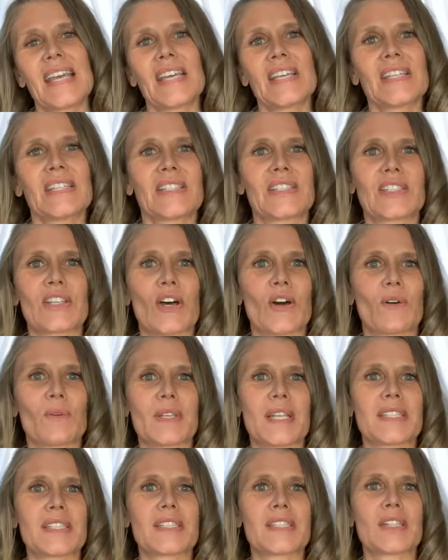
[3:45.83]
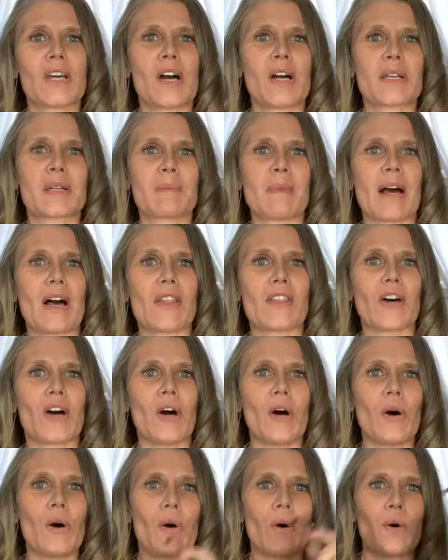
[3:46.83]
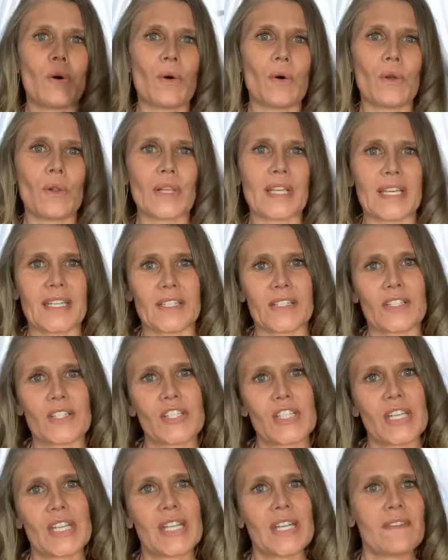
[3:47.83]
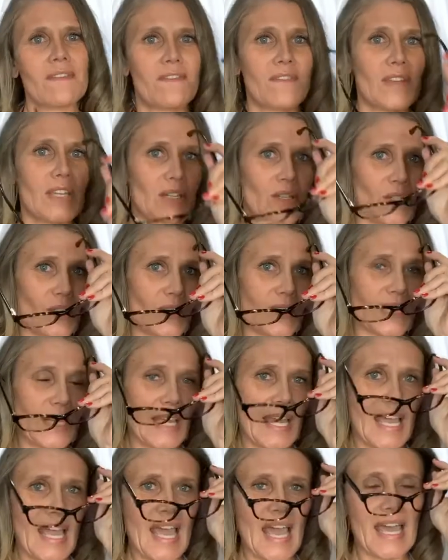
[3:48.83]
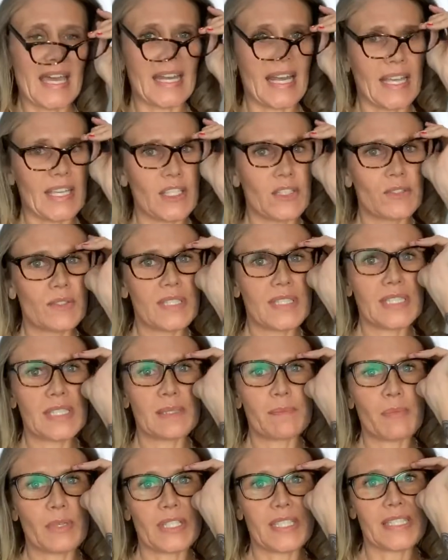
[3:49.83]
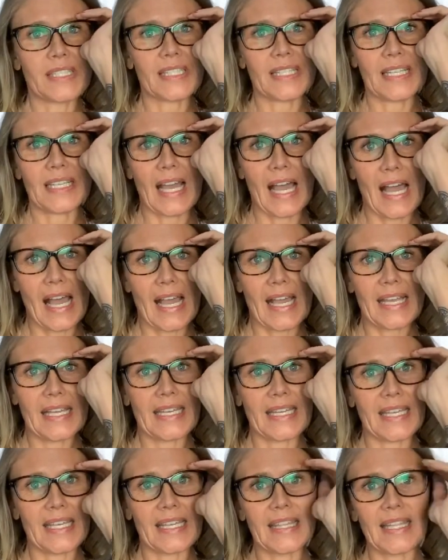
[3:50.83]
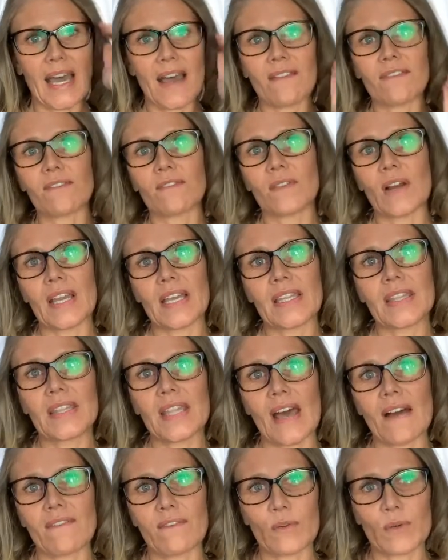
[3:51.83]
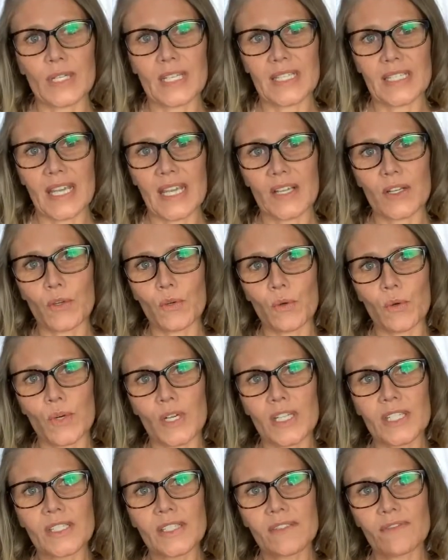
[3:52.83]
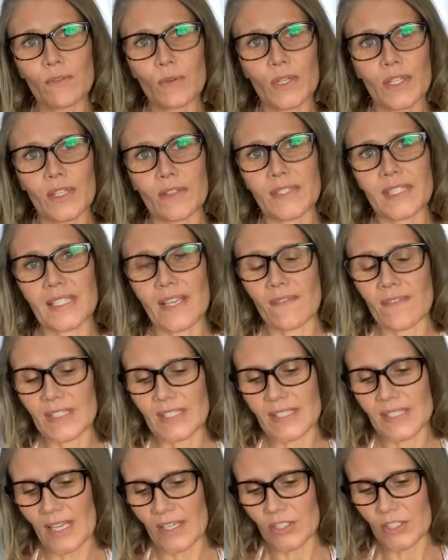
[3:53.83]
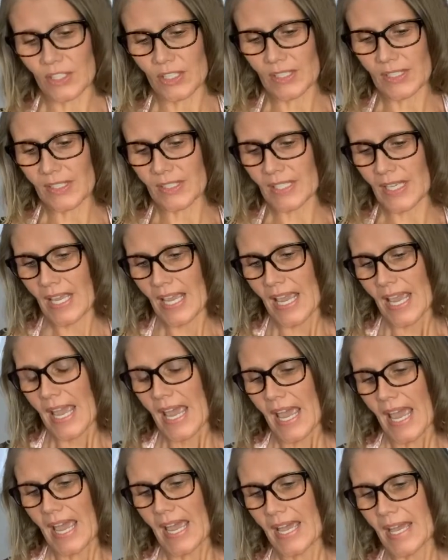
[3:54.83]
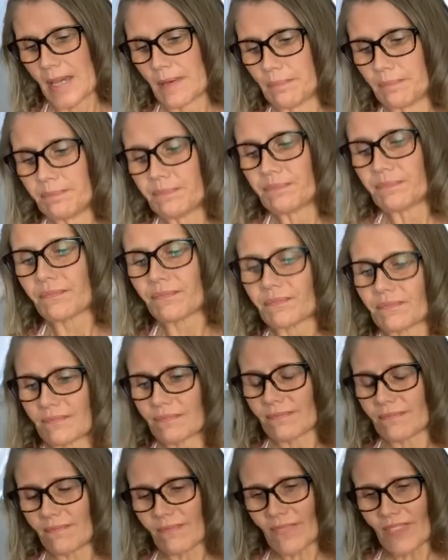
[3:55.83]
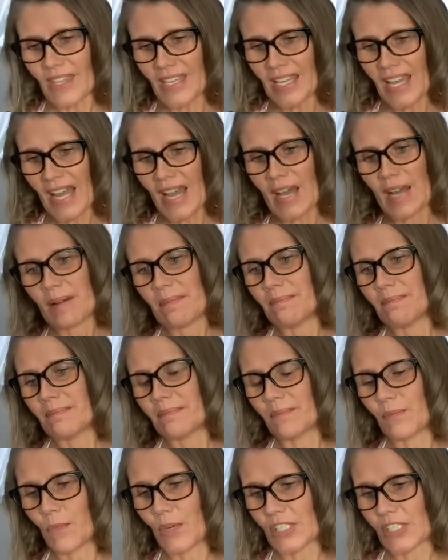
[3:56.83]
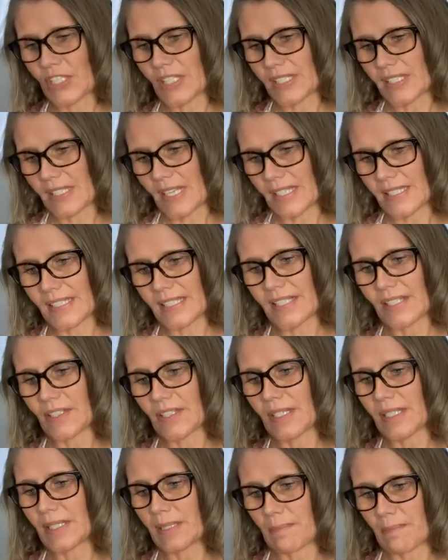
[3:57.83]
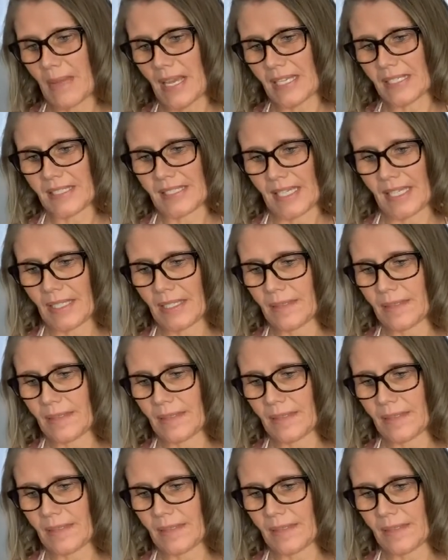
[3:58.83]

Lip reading: So let's talk about the whole energy field. And I use this book as a guide in that 40-day course for those 7 sessions. And what she says here is amazing.